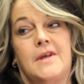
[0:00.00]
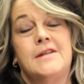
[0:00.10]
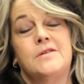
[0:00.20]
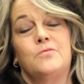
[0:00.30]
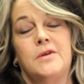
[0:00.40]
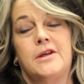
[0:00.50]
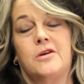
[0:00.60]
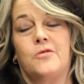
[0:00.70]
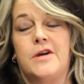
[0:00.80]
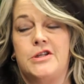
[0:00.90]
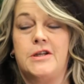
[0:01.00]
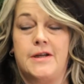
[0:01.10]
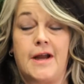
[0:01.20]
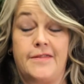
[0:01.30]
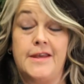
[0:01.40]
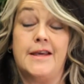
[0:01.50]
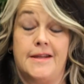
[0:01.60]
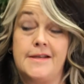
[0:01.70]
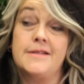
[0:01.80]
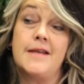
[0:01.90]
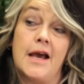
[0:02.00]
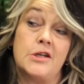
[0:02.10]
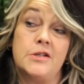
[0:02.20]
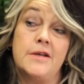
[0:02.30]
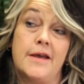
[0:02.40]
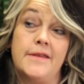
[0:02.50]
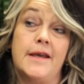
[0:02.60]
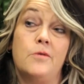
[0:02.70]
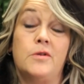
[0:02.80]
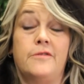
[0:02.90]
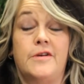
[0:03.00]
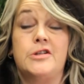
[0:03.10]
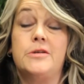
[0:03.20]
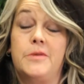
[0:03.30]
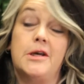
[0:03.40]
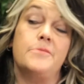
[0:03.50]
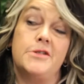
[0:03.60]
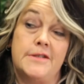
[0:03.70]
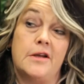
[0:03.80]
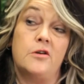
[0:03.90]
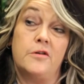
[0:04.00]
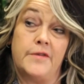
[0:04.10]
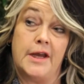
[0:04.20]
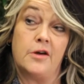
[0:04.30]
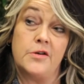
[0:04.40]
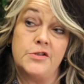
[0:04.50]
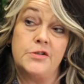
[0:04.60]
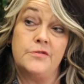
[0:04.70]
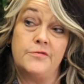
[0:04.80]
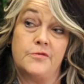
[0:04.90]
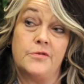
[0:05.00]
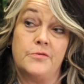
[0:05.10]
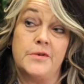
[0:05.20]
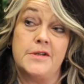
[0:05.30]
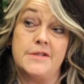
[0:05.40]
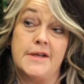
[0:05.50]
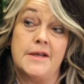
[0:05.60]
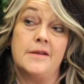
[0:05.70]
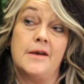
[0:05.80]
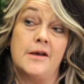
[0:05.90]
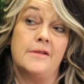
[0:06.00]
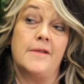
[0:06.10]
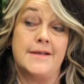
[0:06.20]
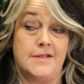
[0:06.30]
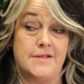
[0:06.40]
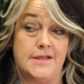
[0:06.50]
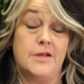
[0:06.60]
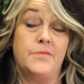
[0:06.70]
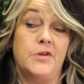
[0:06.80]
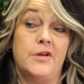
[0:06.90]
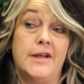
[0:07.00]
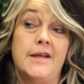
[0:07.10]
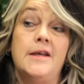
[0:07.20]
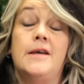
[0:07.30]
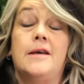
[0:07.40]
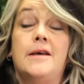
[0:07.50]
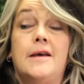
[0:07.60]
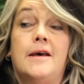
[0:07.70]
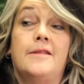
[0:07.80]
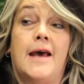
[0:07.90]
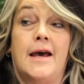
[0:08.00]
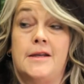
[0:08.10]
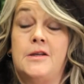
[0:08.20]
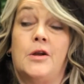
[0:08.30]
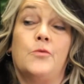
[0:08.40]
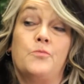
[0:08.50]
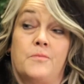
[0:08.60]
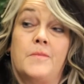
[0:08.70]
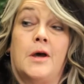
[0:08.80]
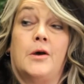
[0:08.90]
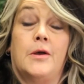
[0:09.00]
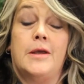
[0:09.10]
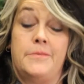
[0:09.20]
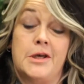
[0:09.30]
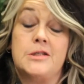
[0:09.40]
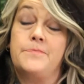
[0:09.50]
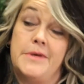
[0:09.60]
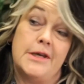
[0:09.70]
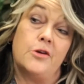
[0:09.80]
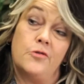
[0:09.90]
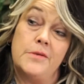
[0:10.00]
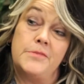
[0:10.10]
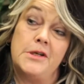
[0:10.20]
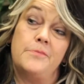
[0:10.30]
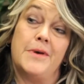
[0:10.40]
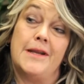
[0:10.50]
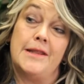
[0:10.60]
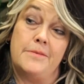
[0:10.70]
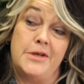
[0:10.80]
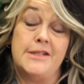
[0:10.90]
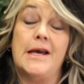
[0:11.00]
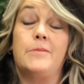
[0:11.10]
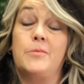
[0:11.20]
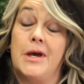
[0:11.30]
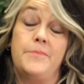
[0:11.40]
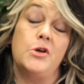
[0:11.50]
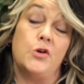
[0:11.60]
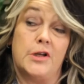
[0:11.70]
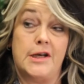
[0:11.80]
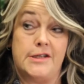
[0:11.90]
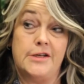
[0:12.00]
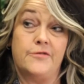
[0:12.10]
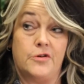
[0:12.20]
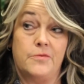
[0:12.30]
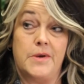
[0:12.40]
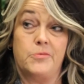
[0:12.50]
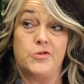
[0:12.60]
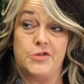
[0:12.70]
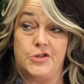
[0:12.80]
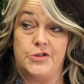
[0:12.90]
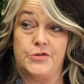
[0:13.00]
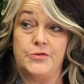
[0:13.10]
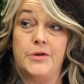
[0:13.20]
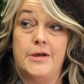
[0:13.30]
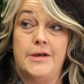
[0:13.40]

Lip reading: It's a really good question, and I think it is. Actually, I think it will eventually become a standard of care issue for the real estate licensee community, that emails be encrypted. But in the meantime, it might be a good idea for your members to